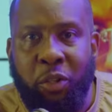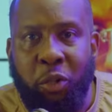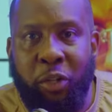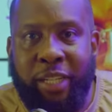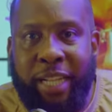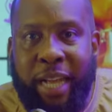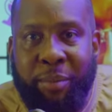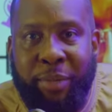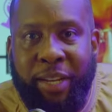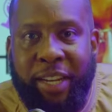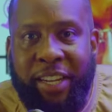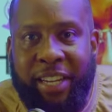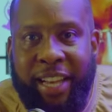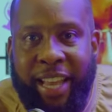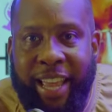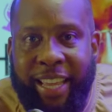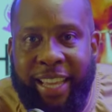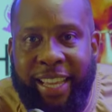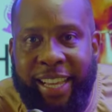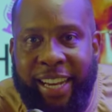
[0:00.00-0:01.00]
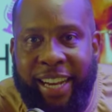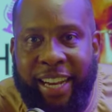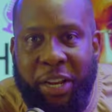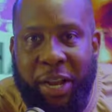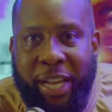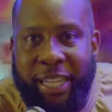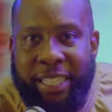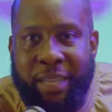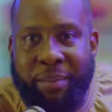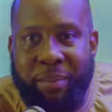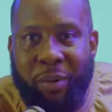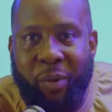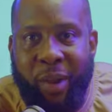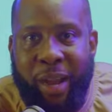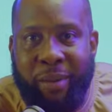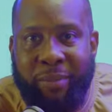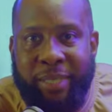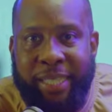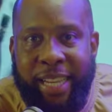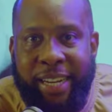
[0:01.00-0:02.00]
You're damn near naked and you're asking me why
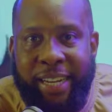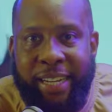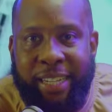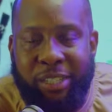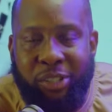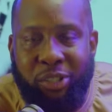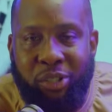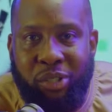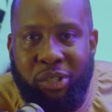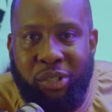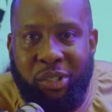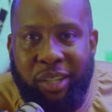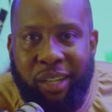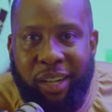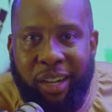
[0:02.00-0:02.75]
I'm staring at you.